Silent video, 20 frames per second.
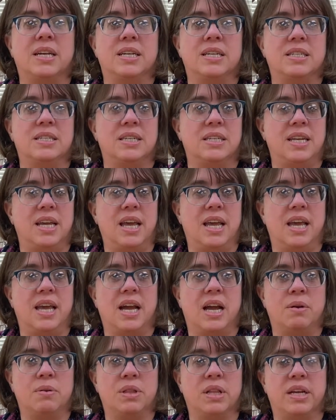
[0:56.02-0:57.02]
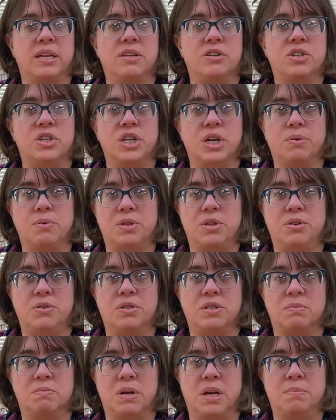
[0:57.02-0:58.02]
Today, I would like to share with you
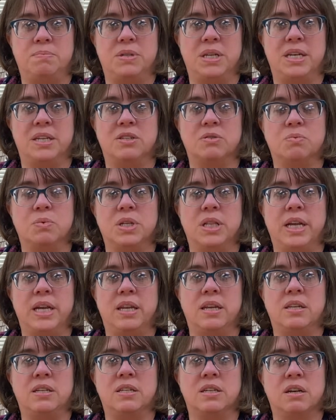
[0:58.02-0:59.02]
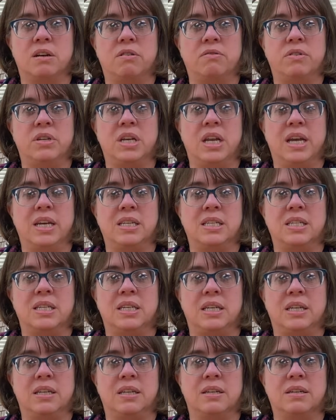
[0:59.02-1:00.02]
some updates related to
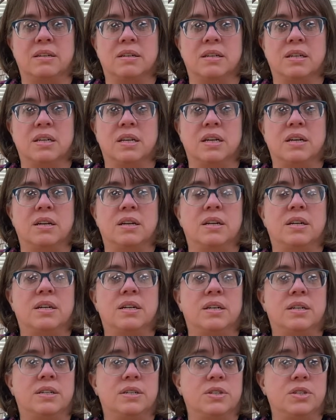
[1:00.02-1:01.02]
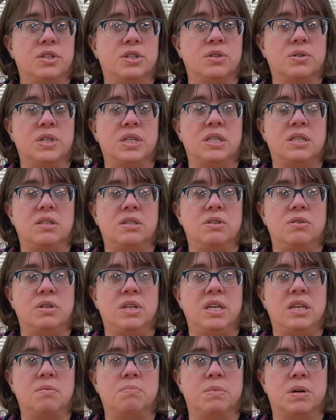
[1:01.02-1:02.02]
COVID-19. During this
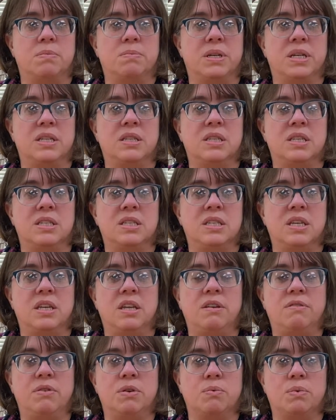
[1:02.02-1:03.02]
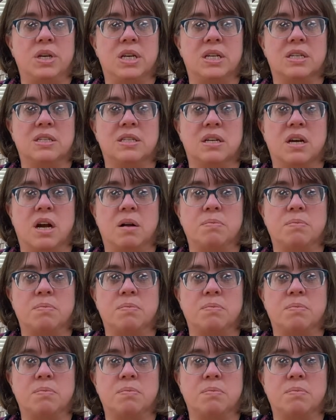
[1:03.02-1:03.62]
unique moment, the City of Eureka's top